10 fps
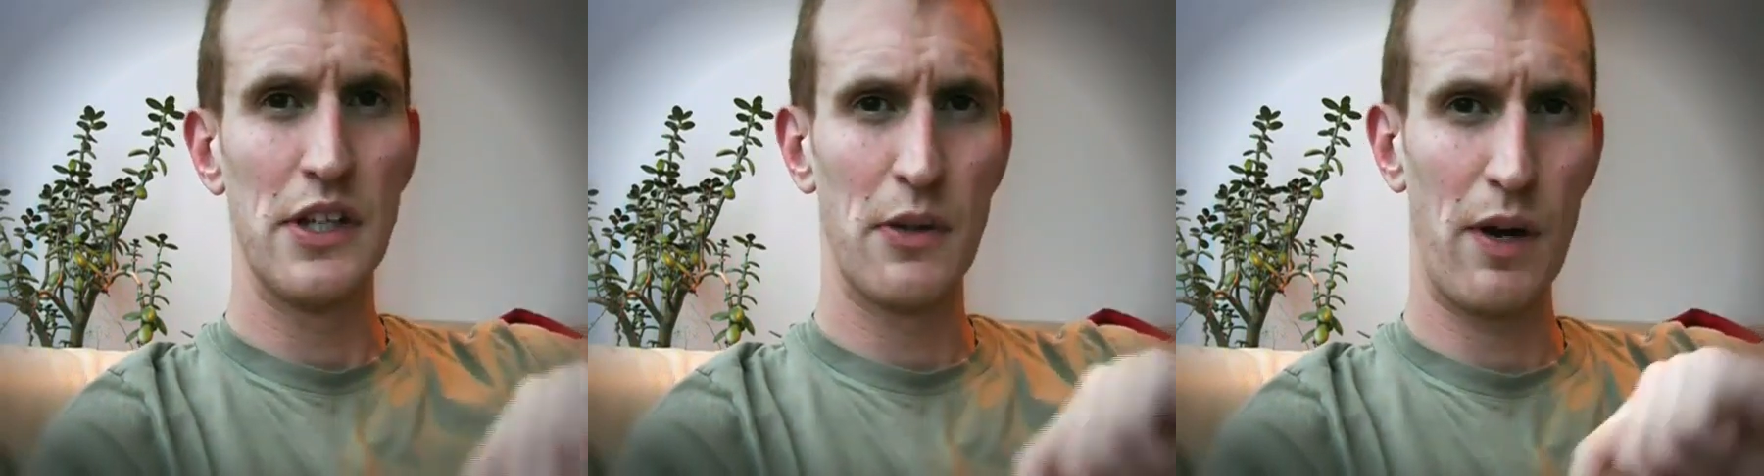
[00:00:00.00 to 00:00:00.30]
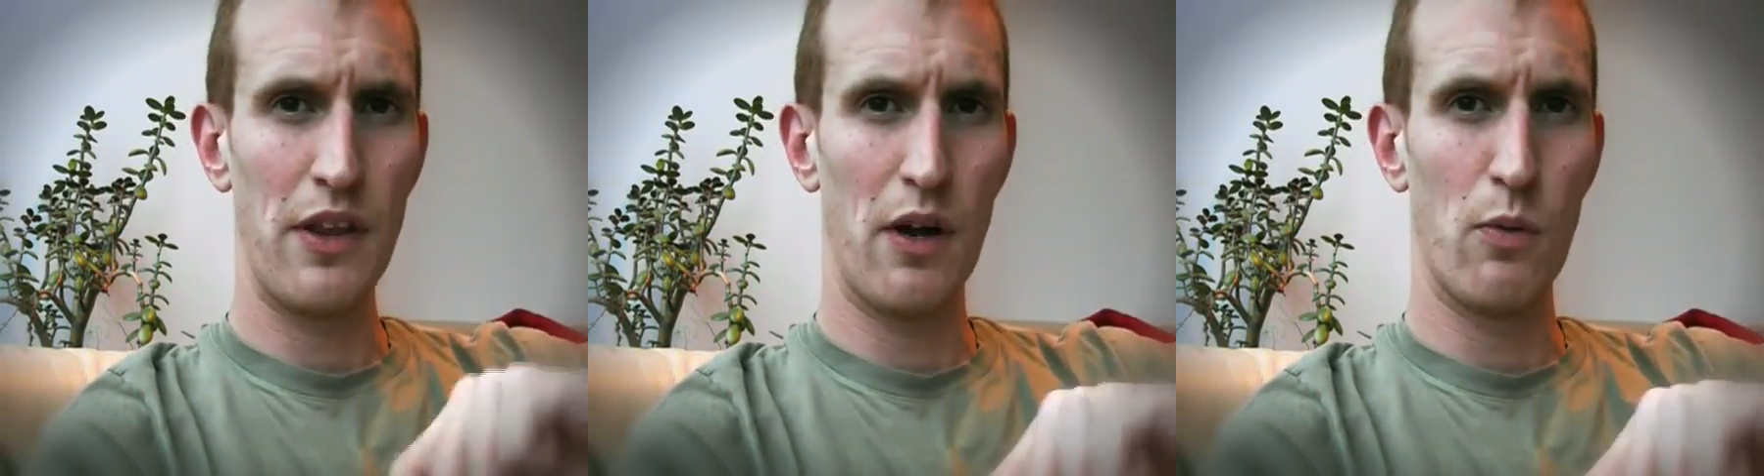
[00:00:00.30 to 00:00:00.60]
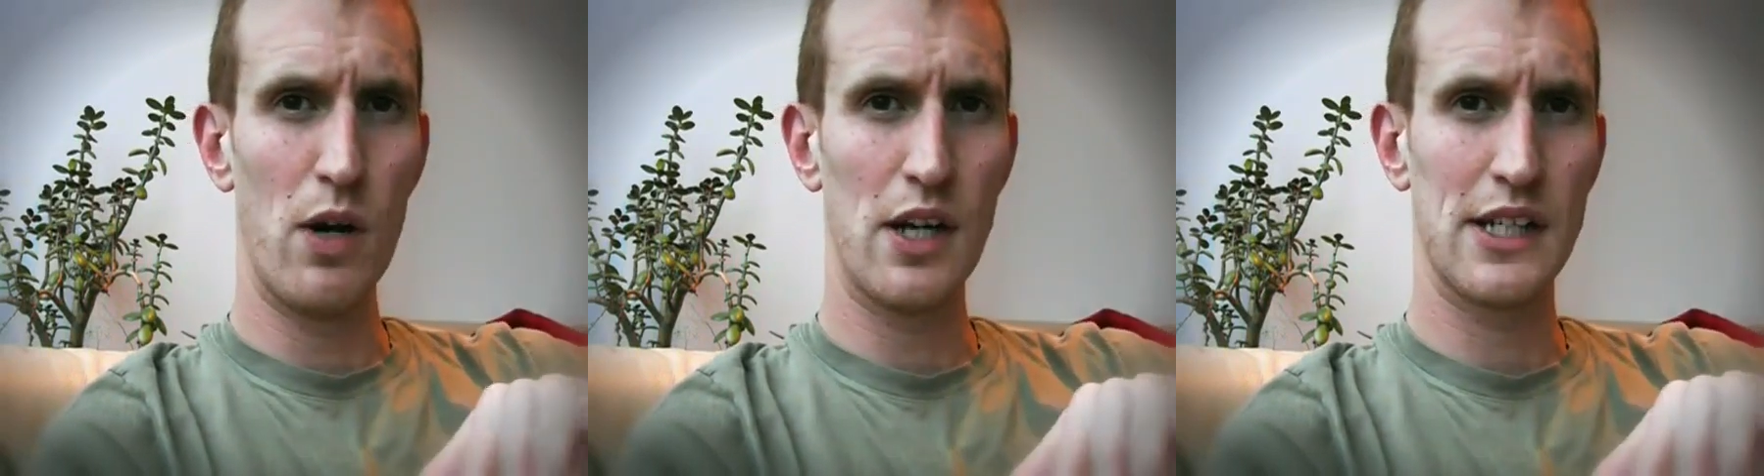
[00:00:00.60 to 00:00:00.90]
the way that I
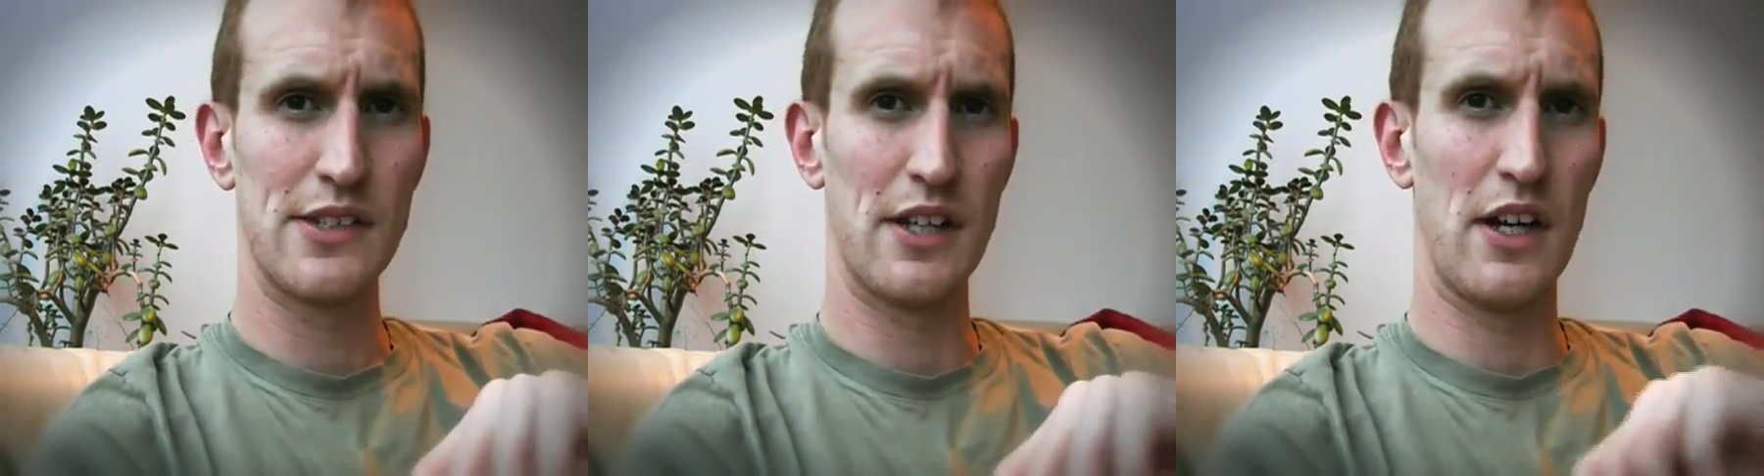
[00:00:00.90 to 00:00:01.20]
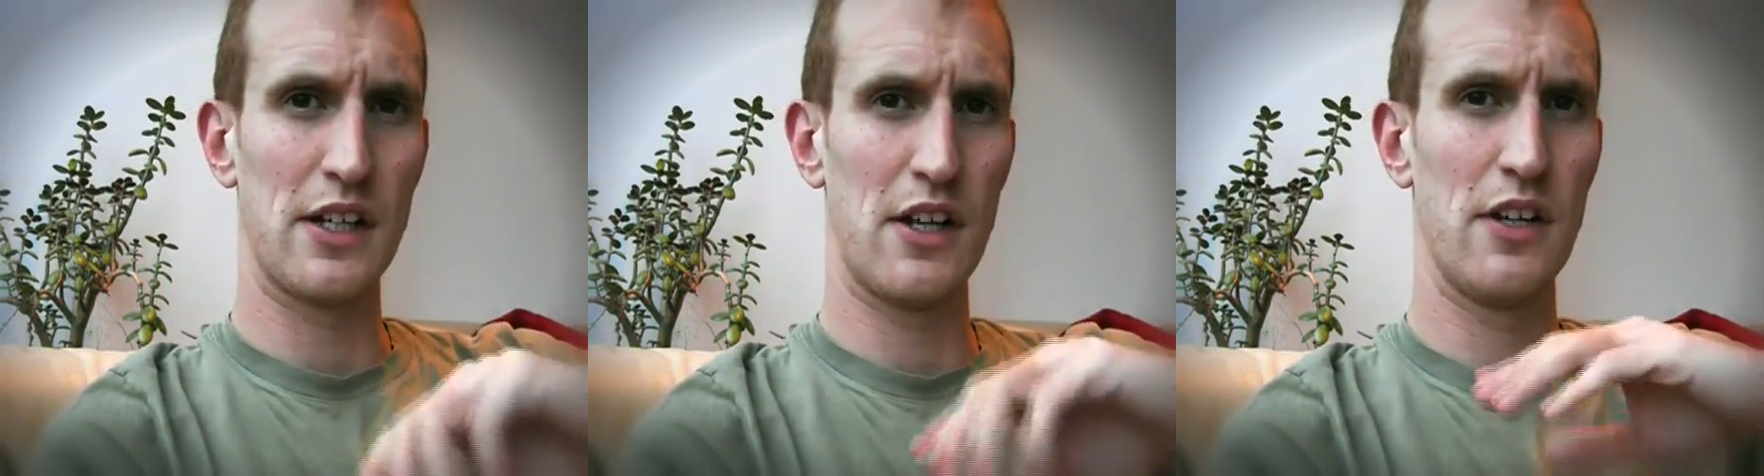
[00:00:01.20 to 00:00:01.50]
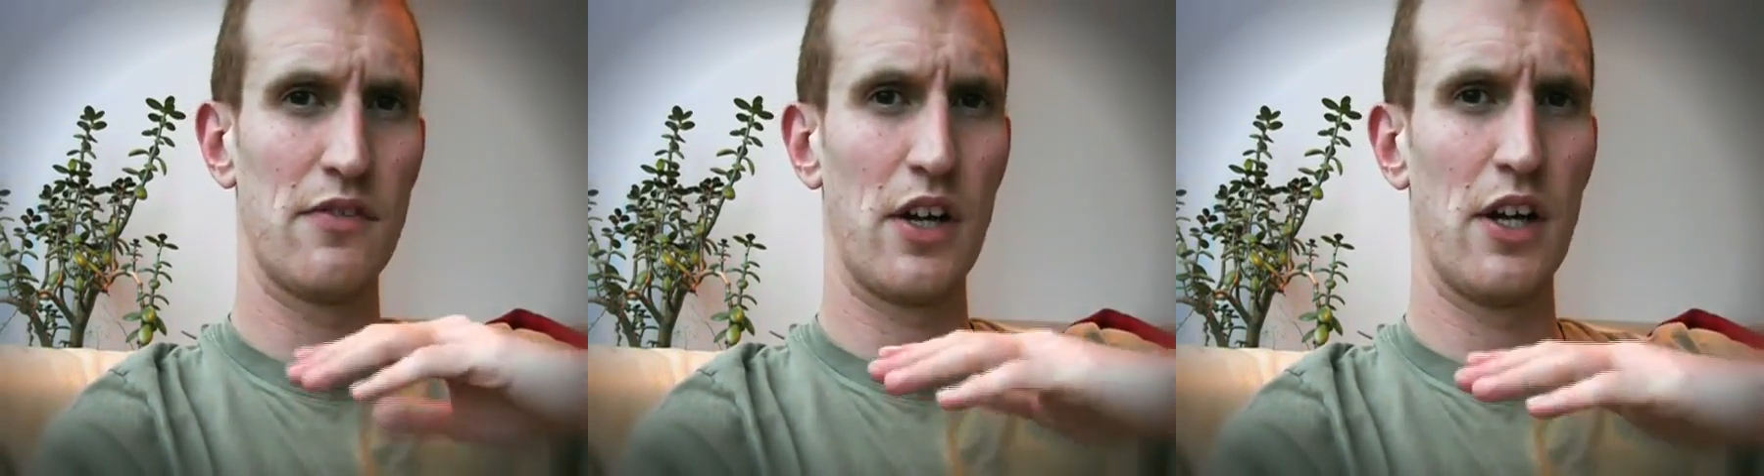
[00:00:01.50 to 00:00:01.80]
work is that I kind
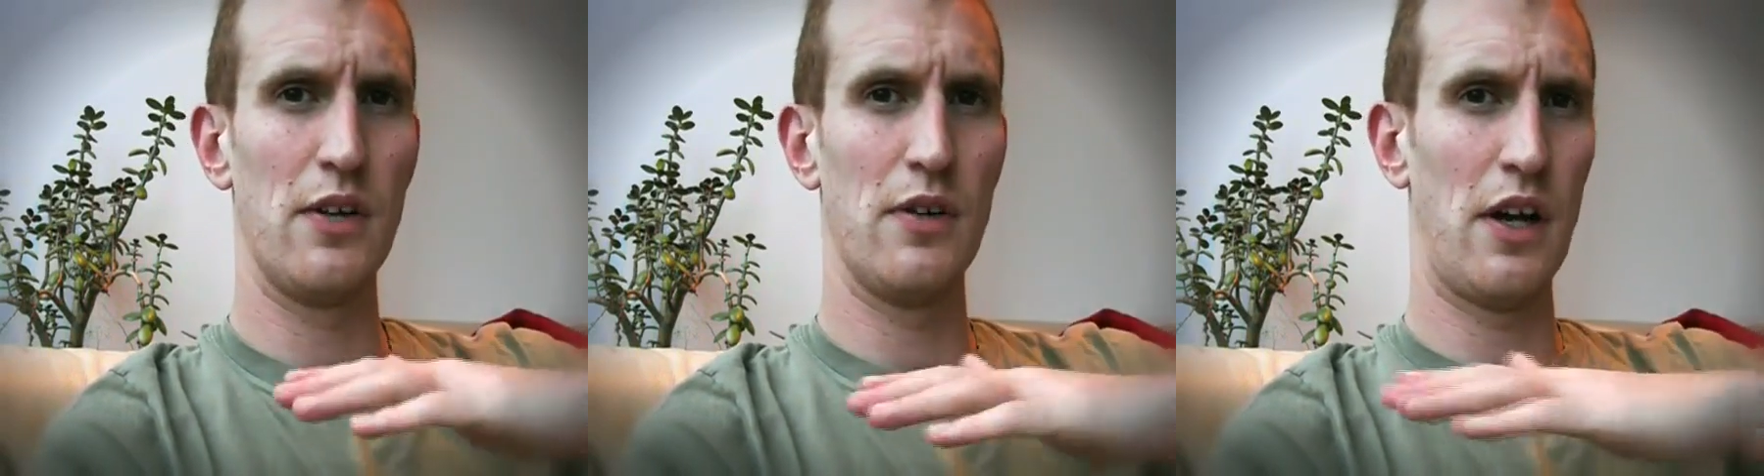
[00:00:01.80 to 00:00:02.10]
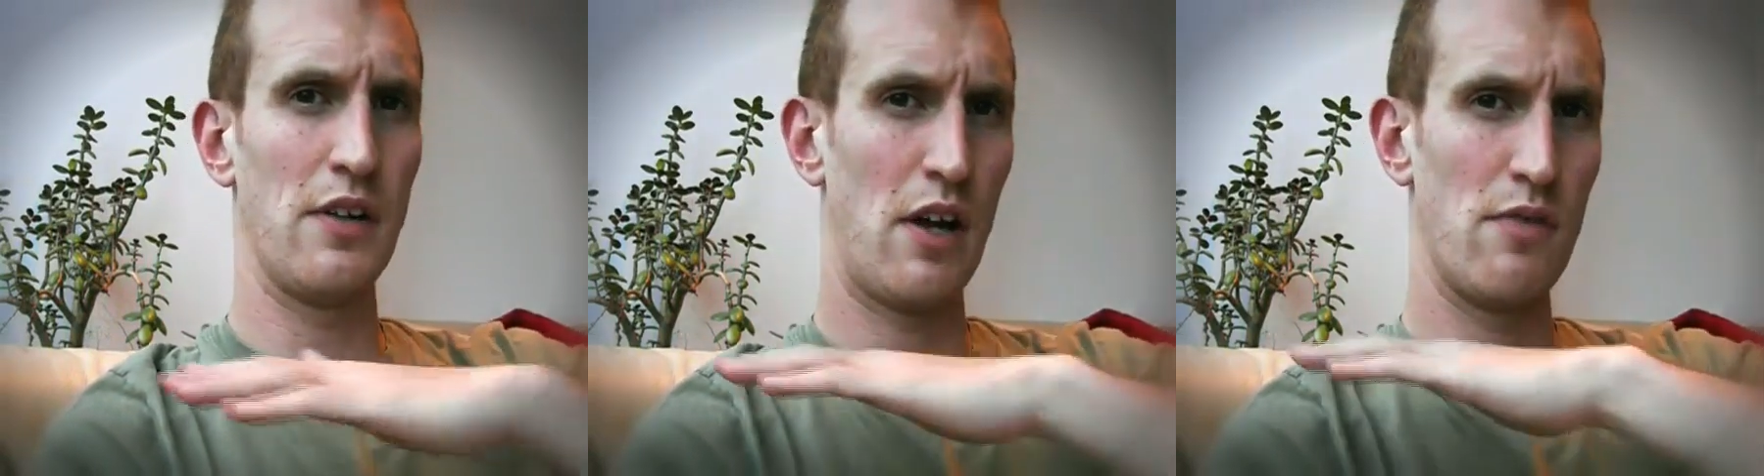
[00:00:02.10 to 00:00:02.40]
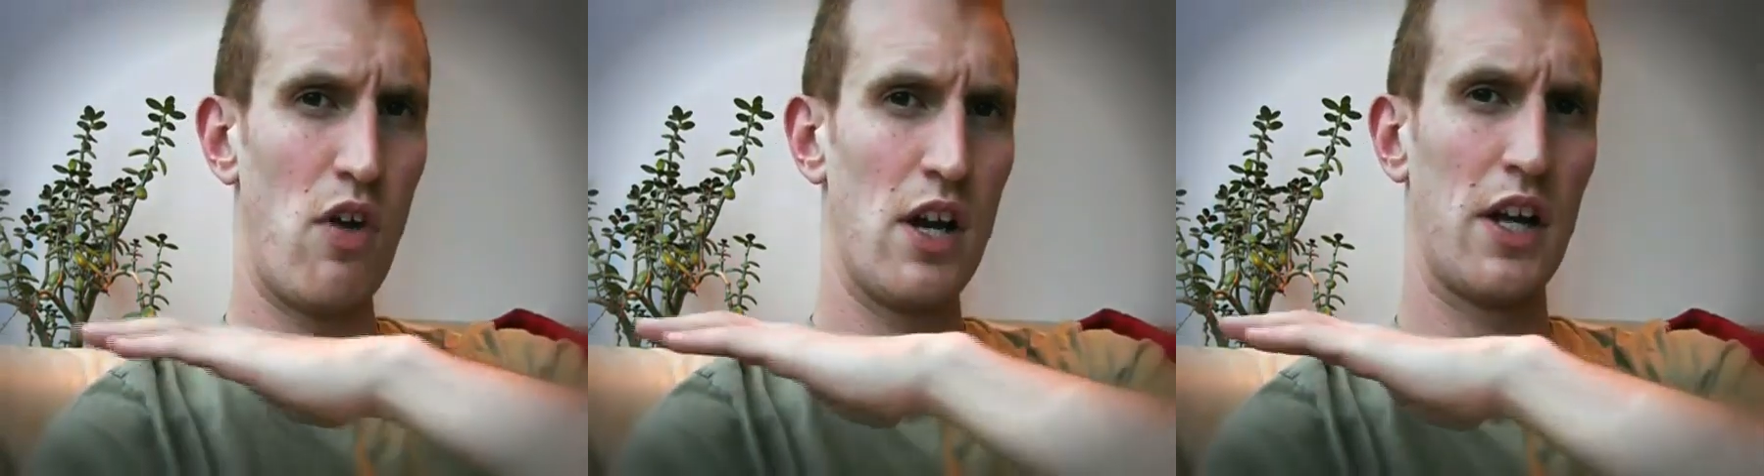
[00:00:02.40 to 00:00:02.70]
of go, I
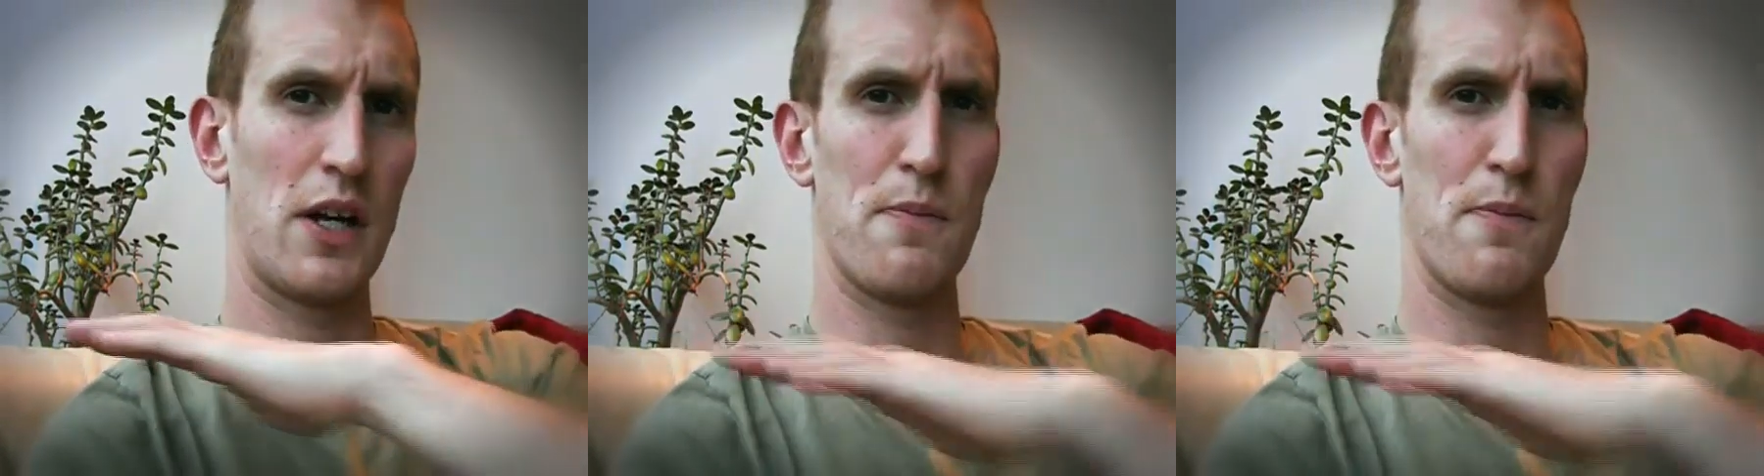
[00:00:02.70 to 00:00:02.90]
write like a